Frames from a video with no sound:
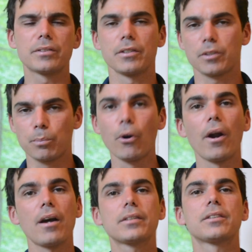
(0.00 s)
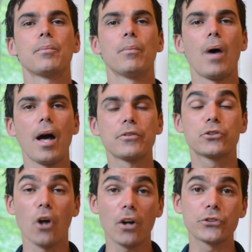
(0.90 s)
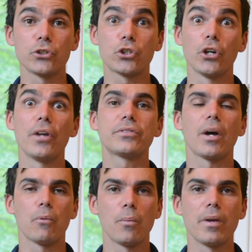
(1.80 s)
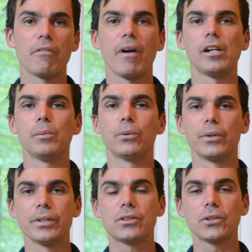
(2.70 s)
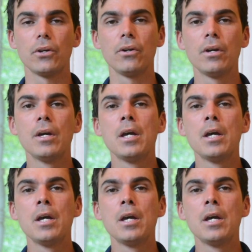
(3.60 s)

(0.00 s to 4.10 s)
There's some products, some socks and shirts that will be available really soon,